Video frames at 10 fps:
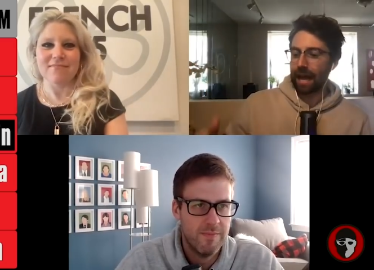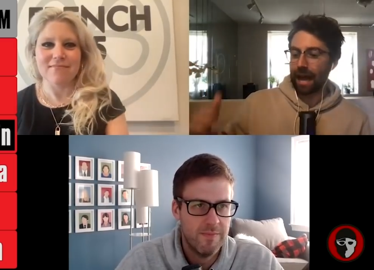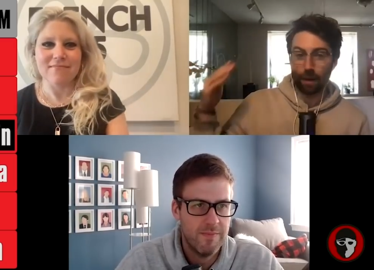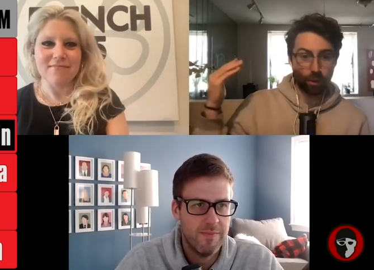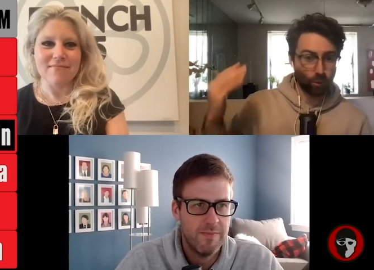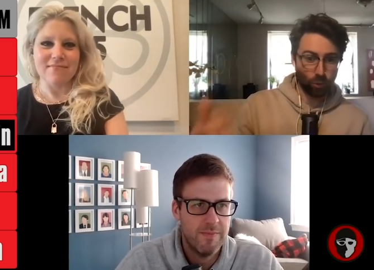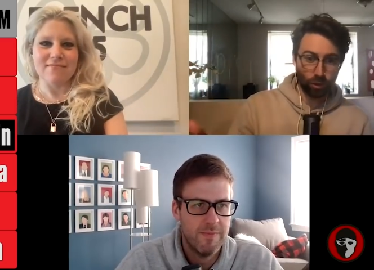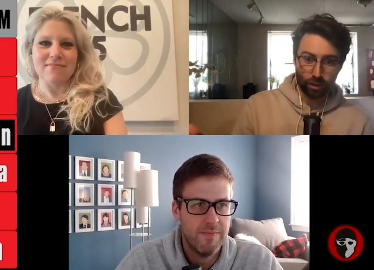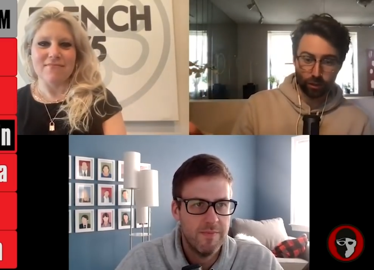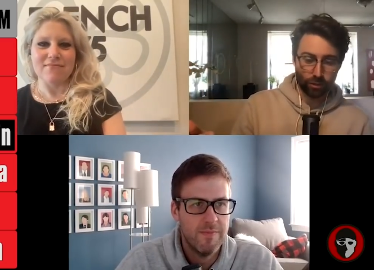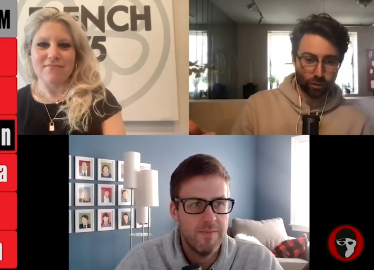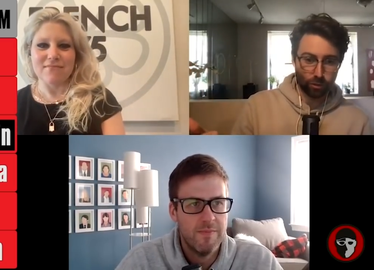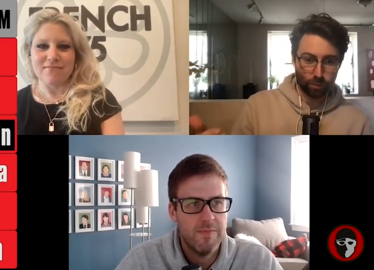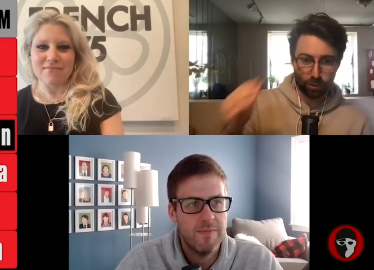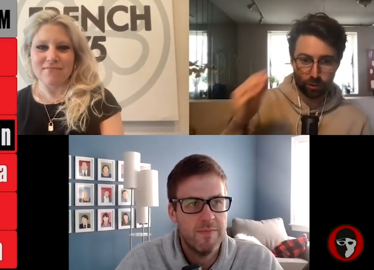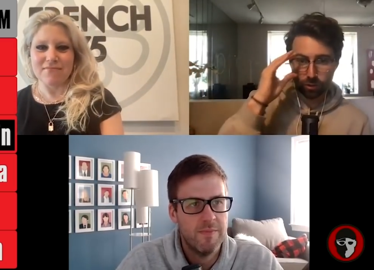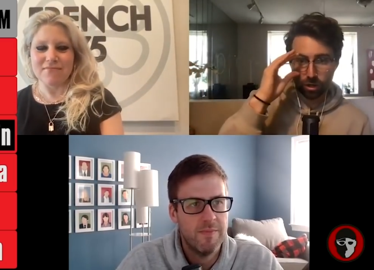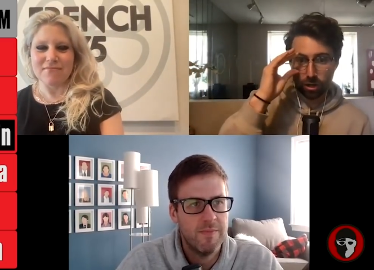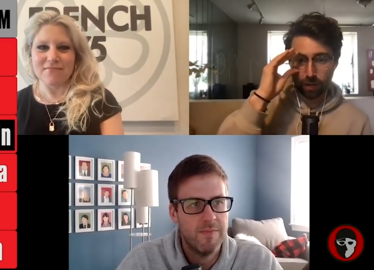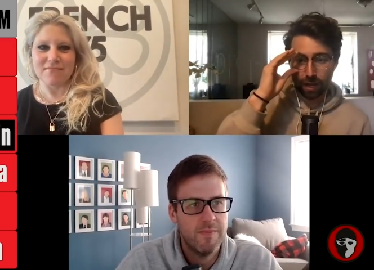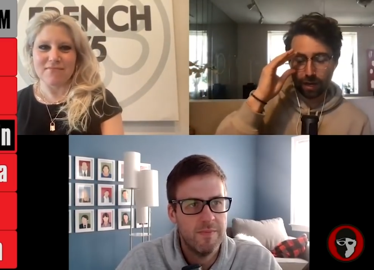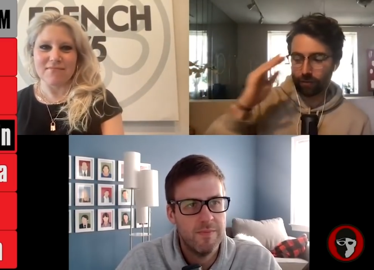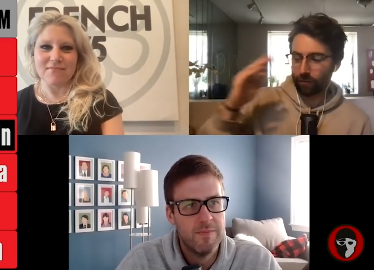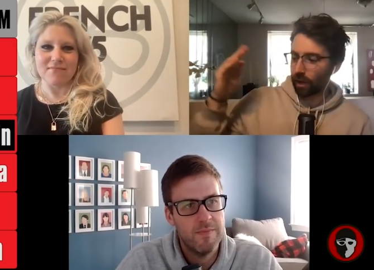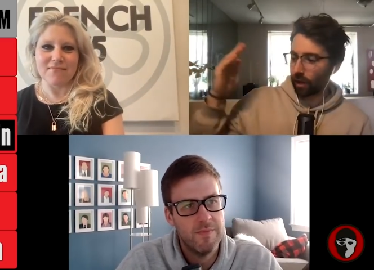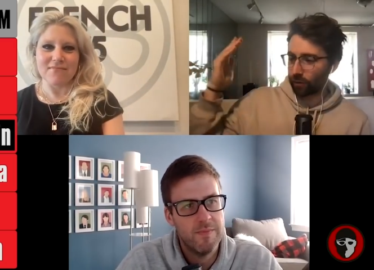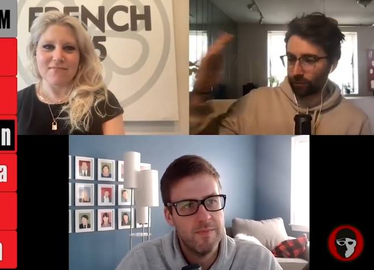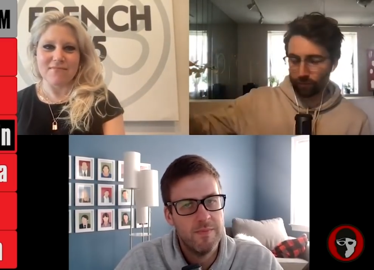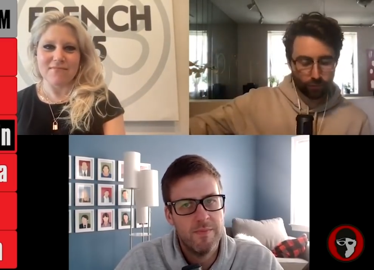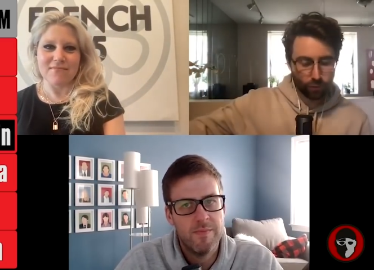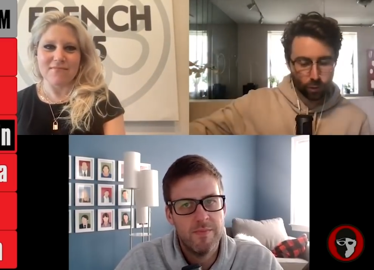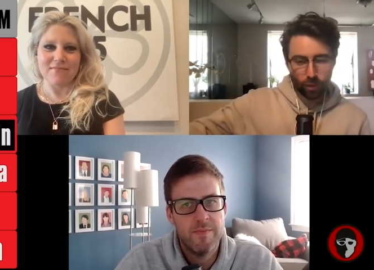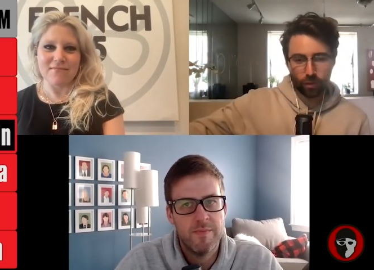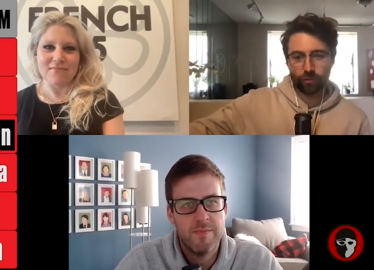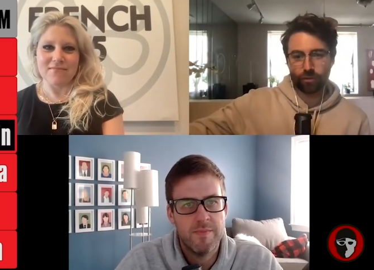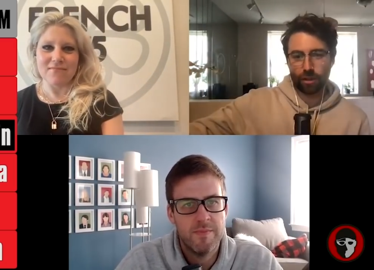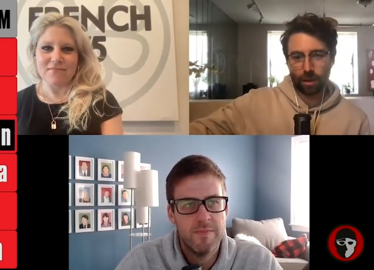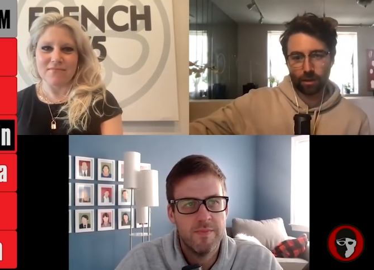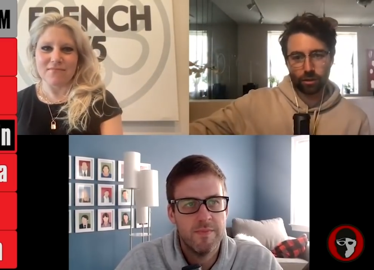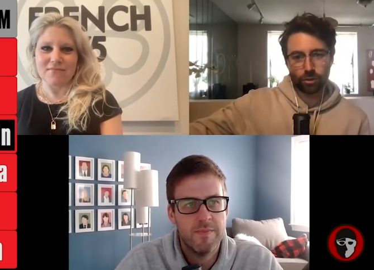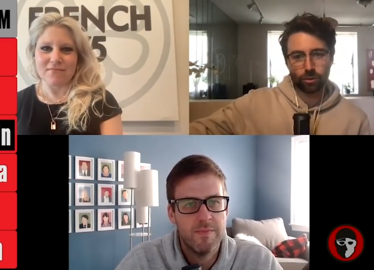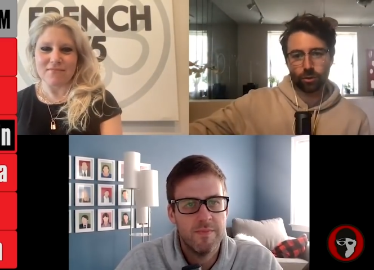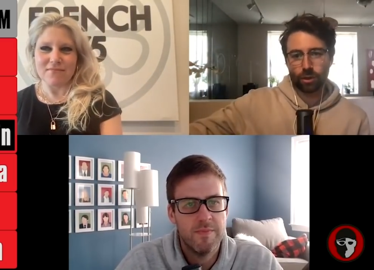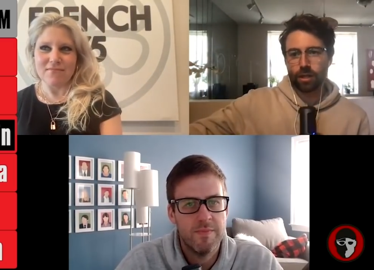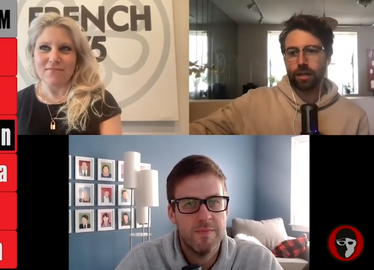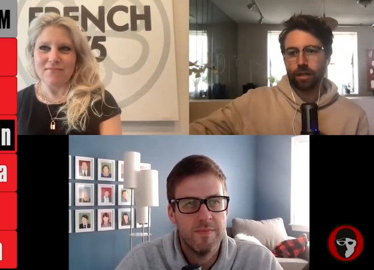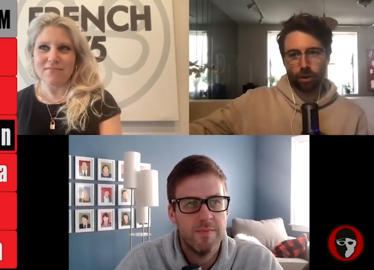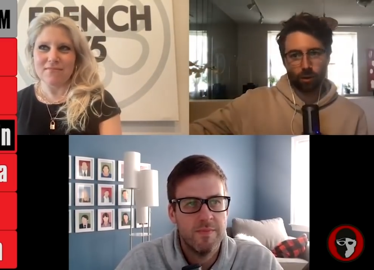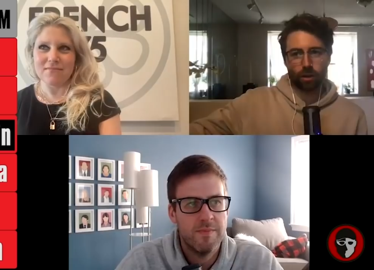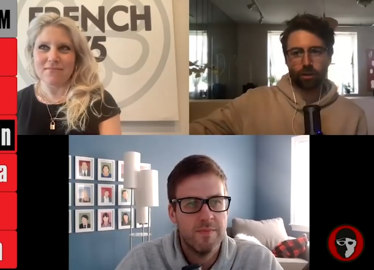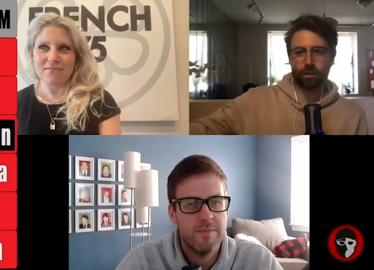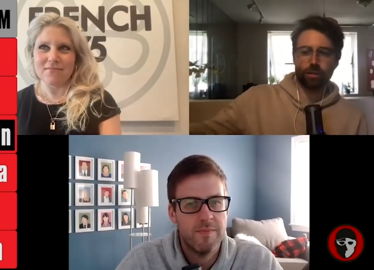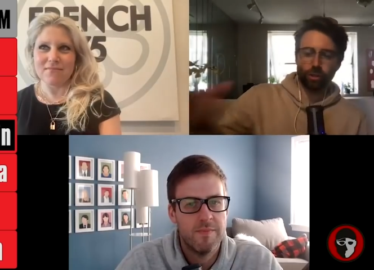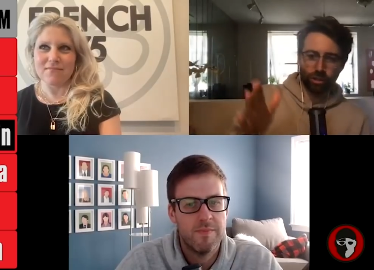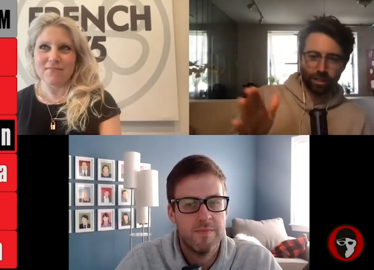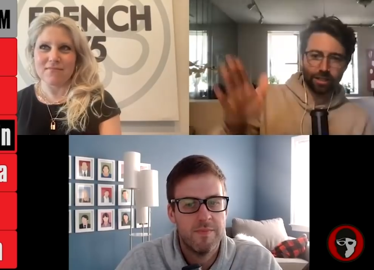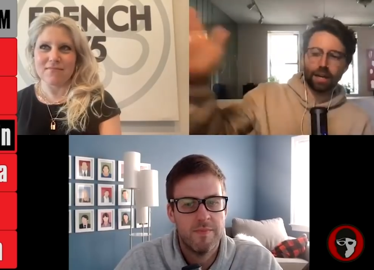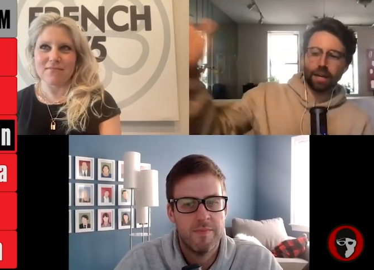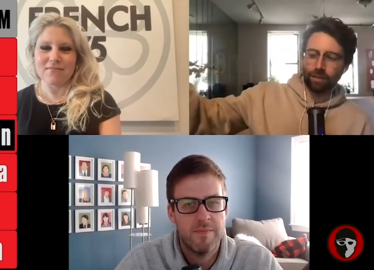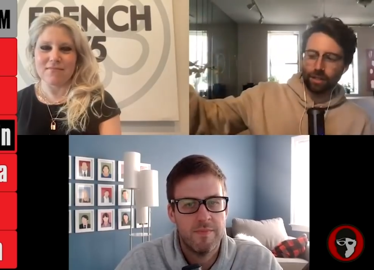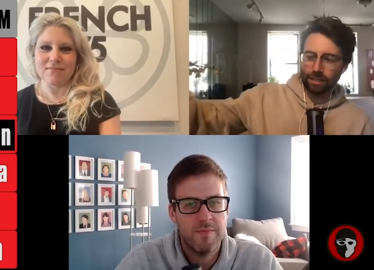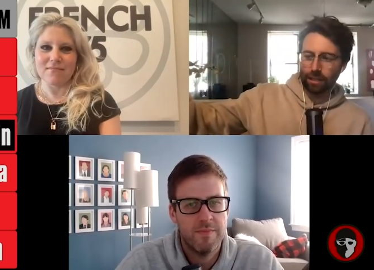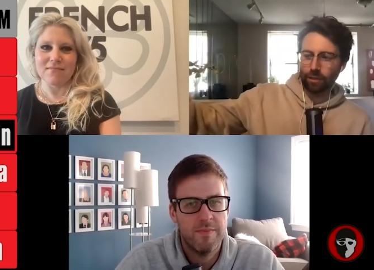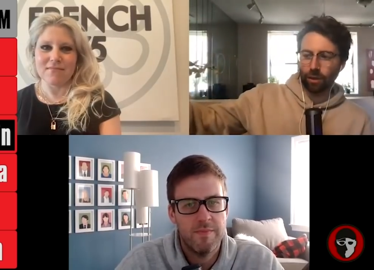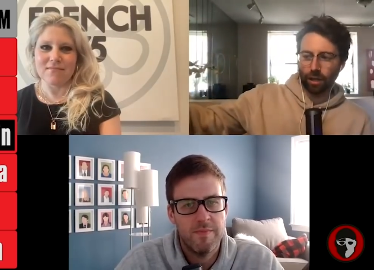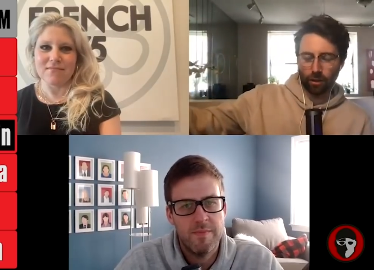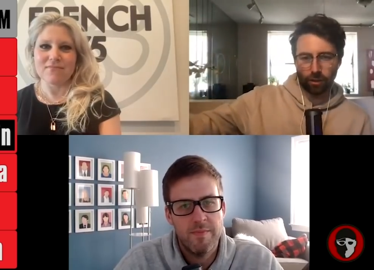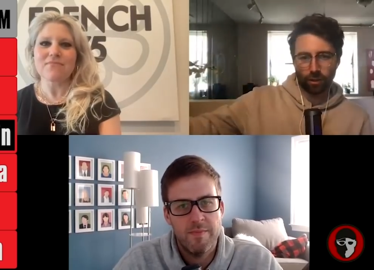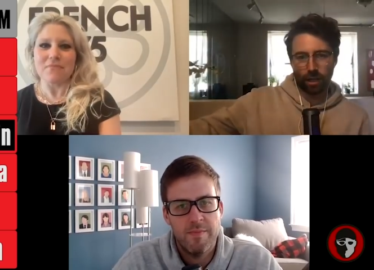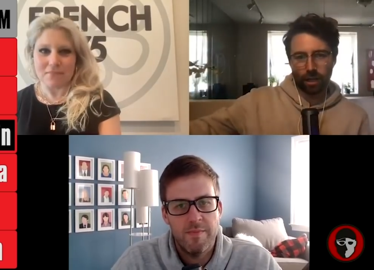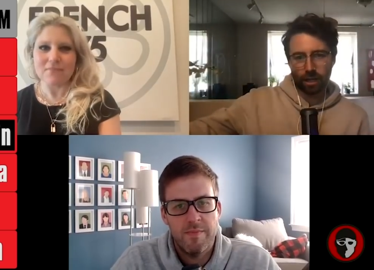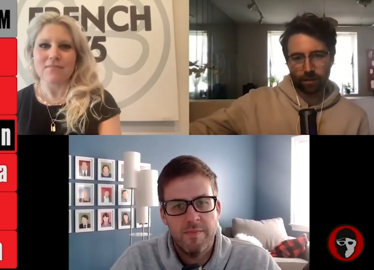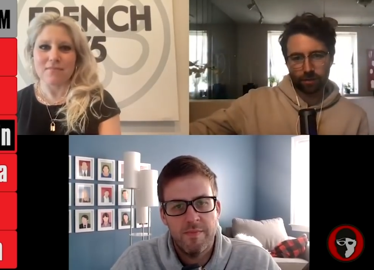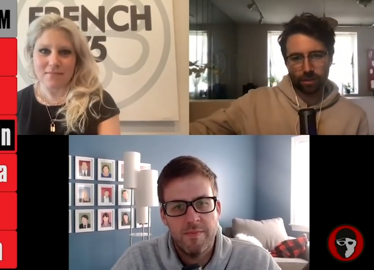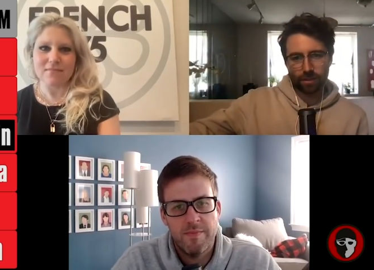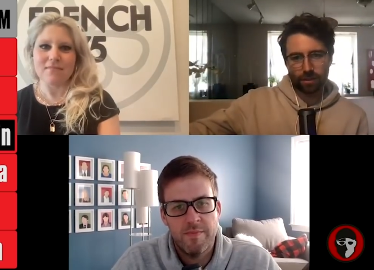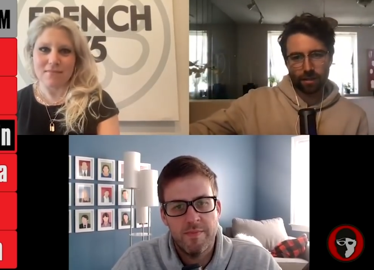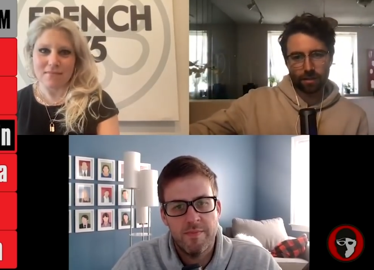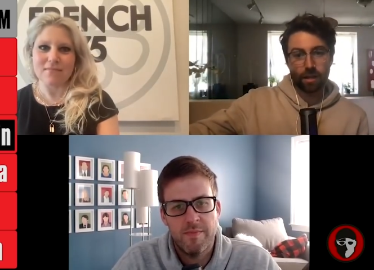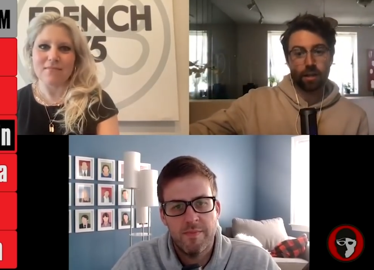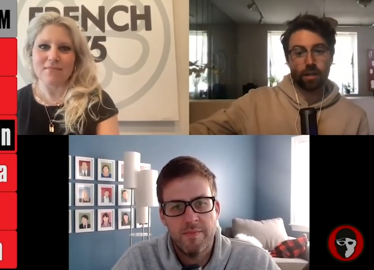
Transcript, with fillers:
Speaker 1: Abby Wood looked super strong. They had a other few other females who, you know, are just con- kind of continuing on their line of success.